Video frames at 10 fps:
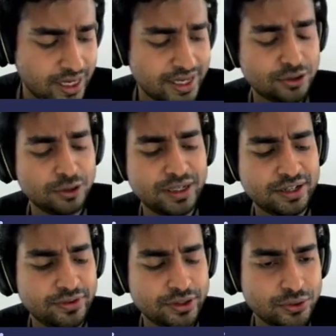and it could be
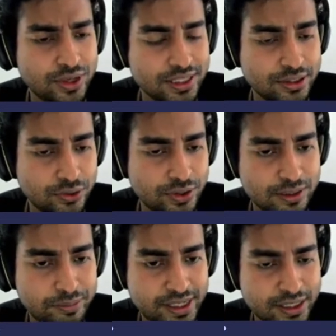referred to as a
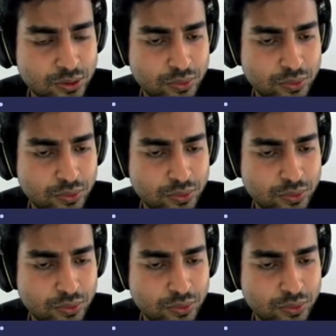Toyota Prius